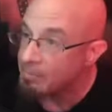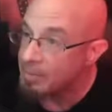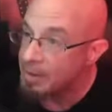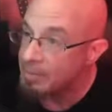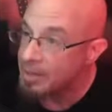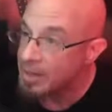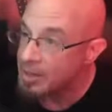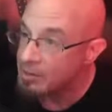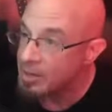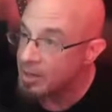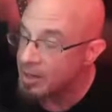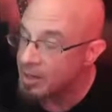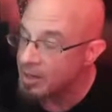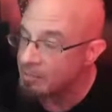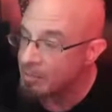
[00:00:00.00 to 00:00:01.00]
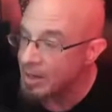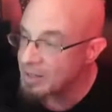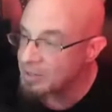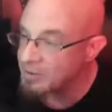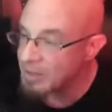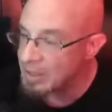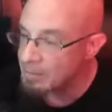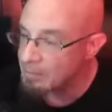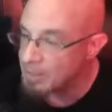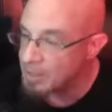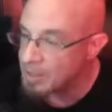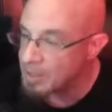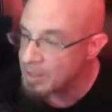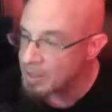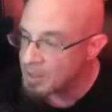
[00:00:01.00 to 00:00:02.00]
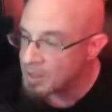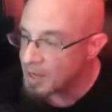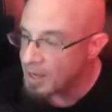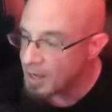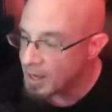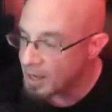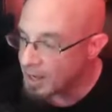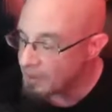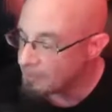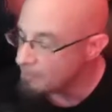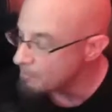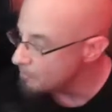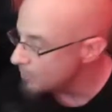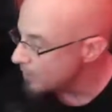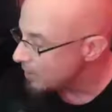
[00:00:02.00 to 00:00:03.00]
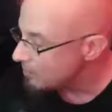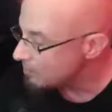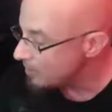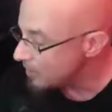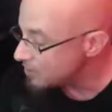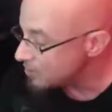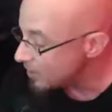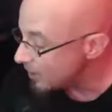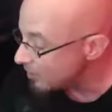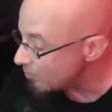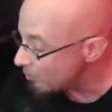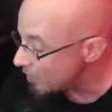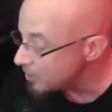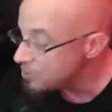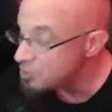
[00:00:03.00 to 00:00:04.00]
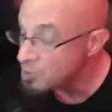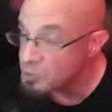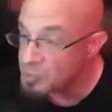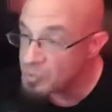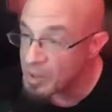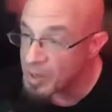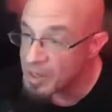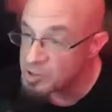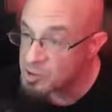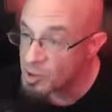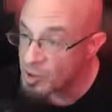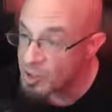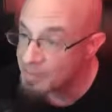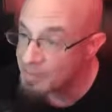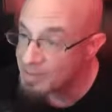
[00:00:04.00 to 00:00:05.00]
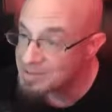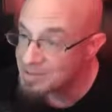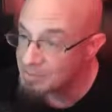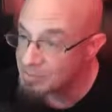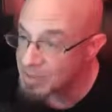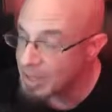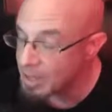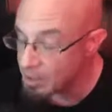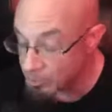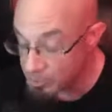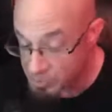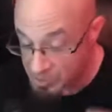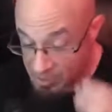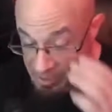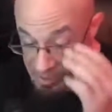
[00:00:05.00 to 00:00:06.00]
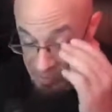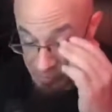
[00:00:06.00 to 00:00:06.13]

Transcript: maybe get back to that in a minute. But I want to talk about something else that's